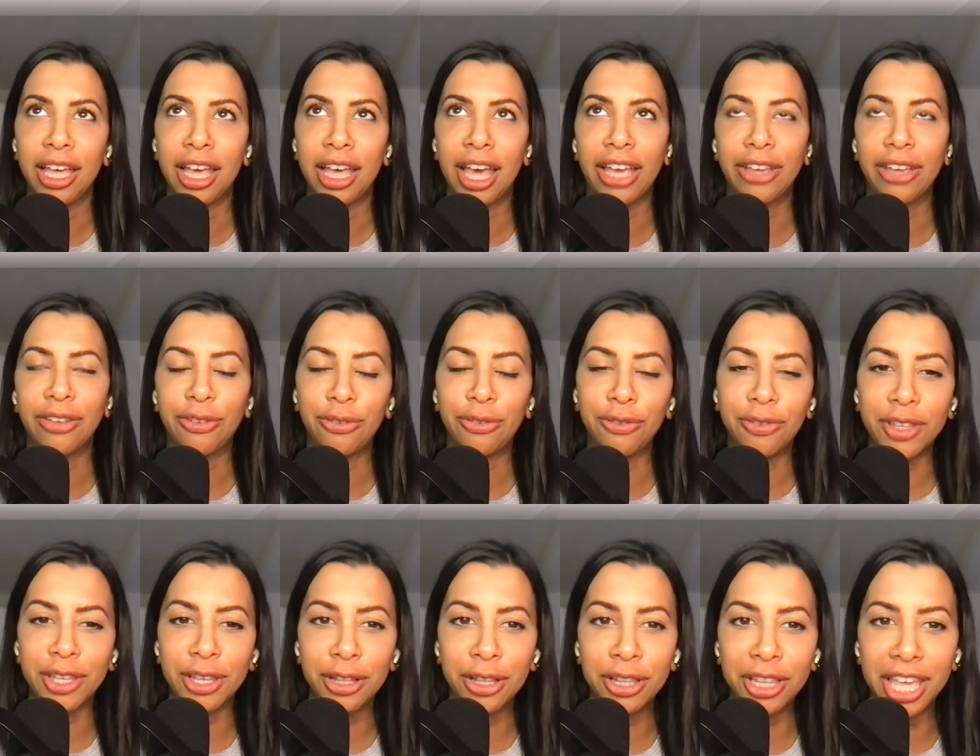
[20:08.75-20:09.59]
I
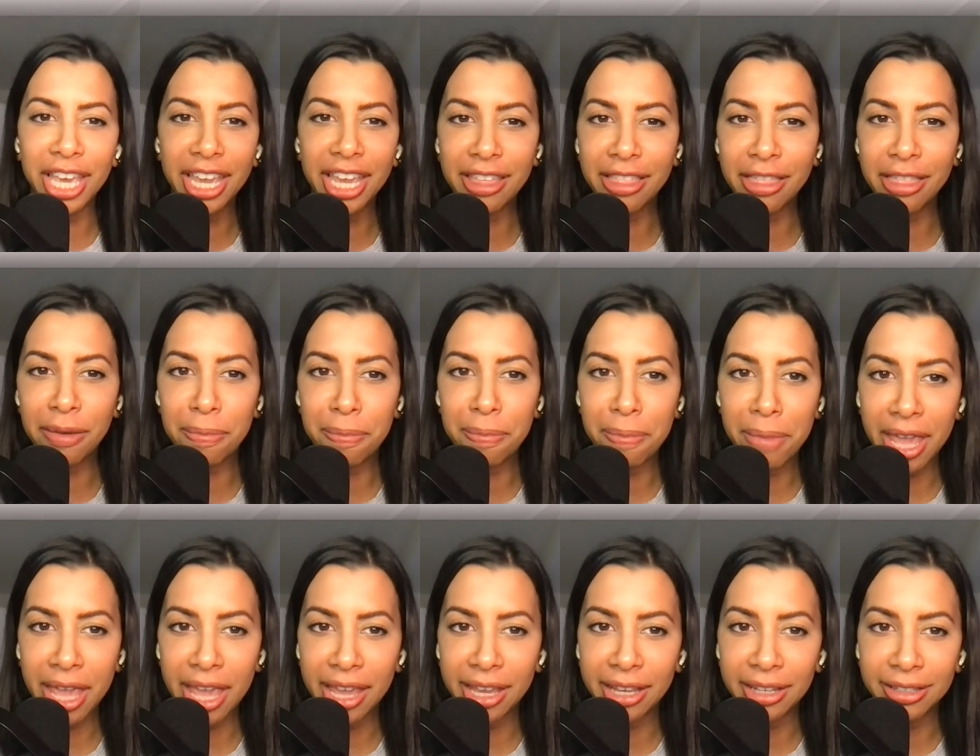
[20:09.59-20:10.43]
feel like the
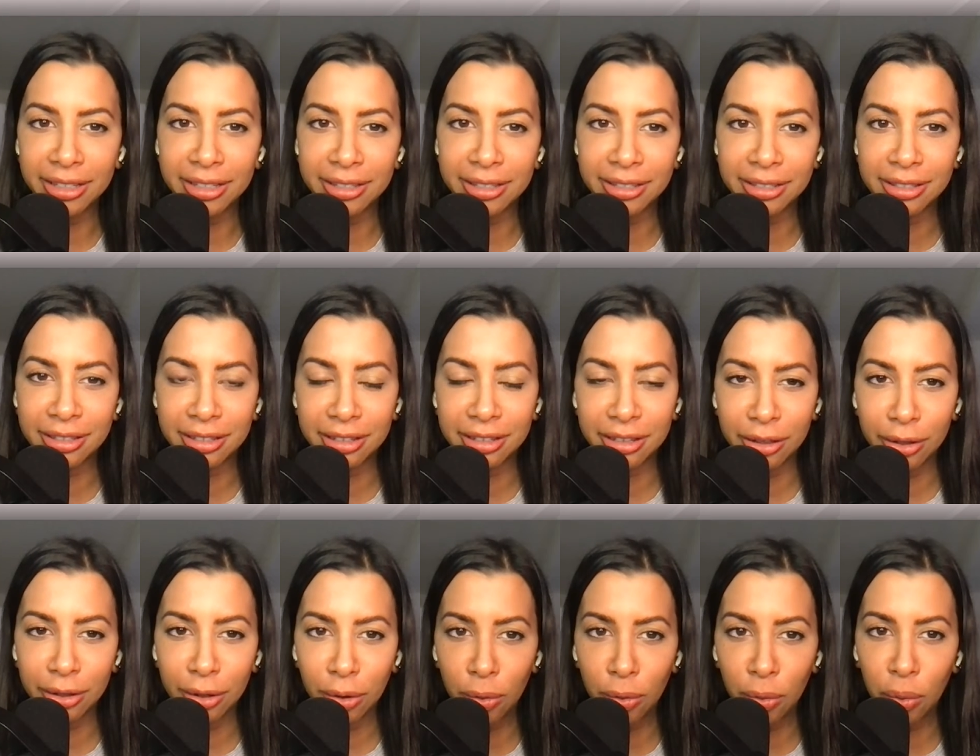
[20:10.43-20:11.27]
banks
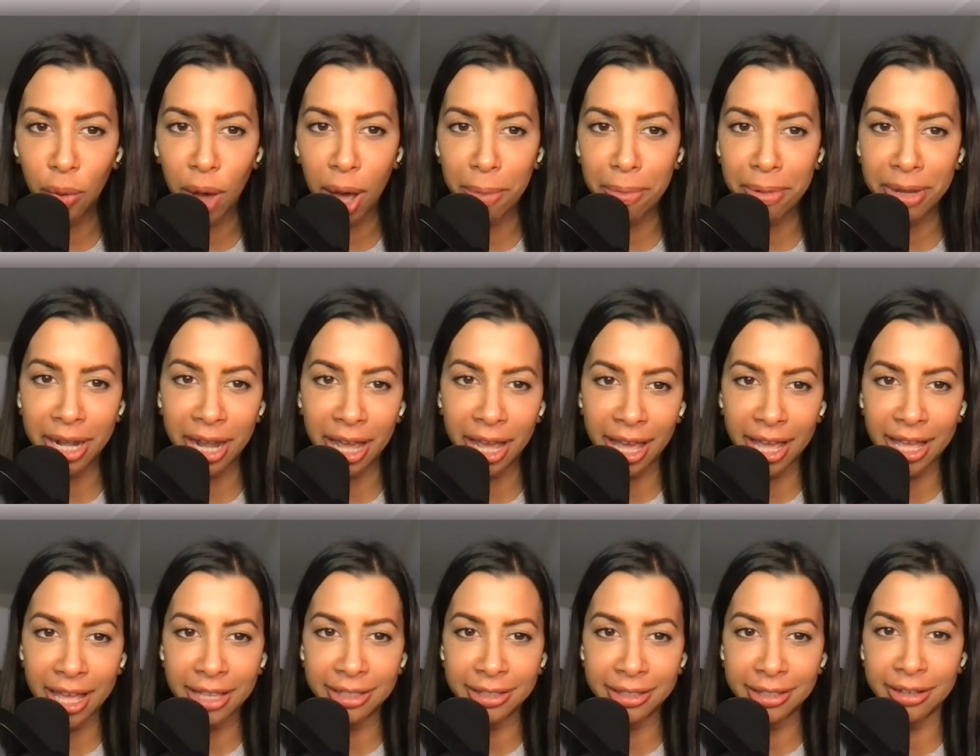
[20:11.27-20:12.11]

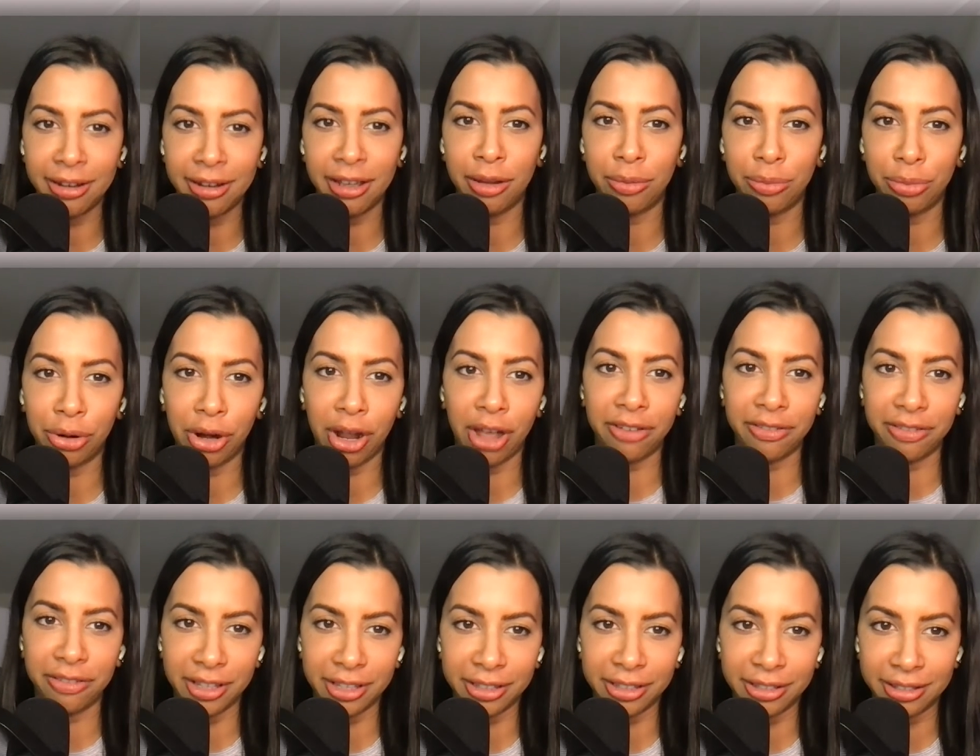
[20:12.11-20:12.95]
weaponize the
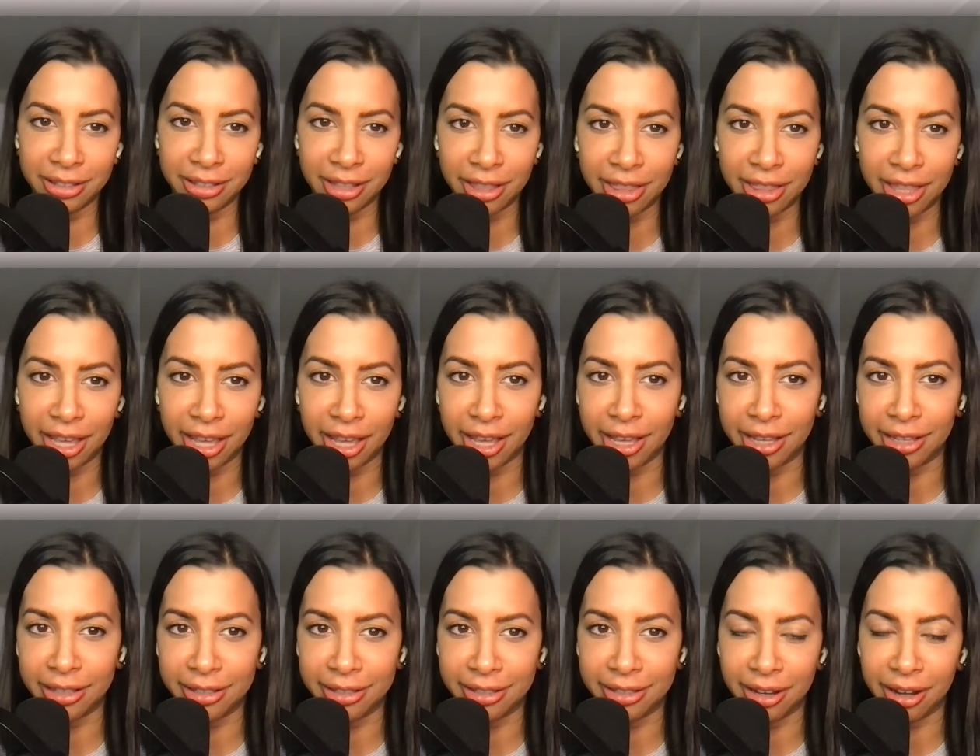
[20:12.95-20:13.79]
nonprofits that
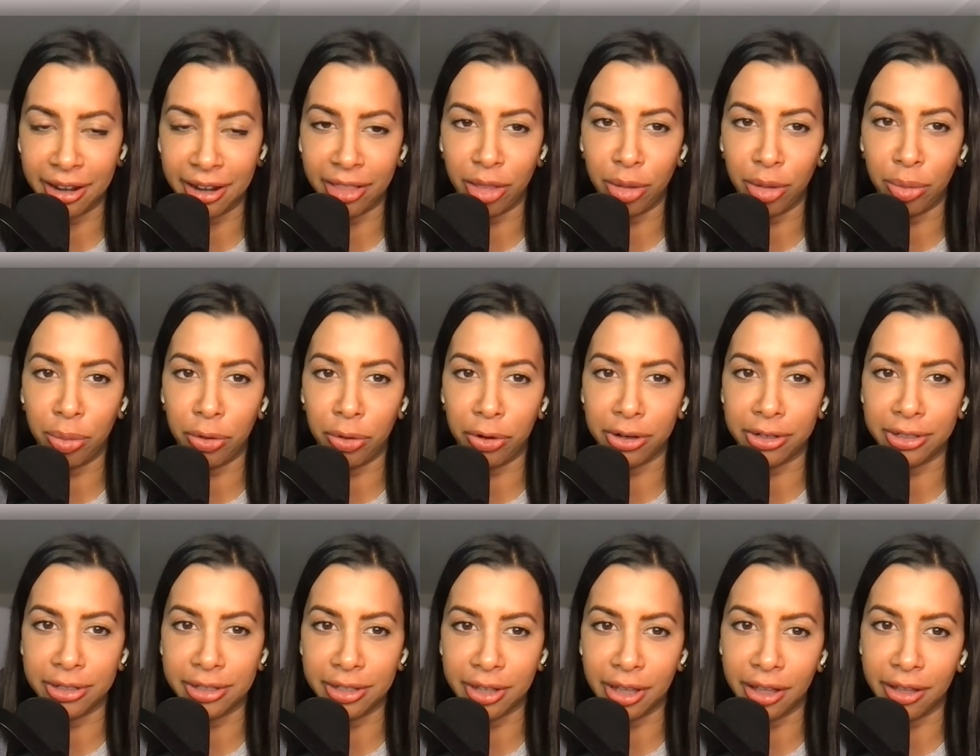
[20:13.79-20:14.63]
they sit on the
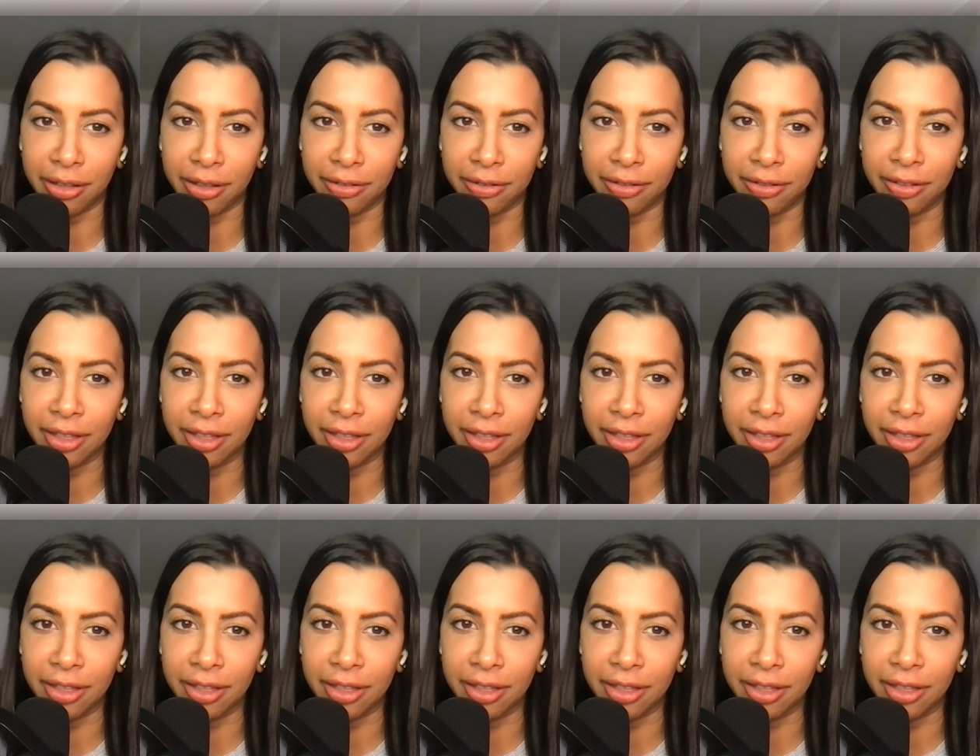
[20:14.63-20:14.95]
boards of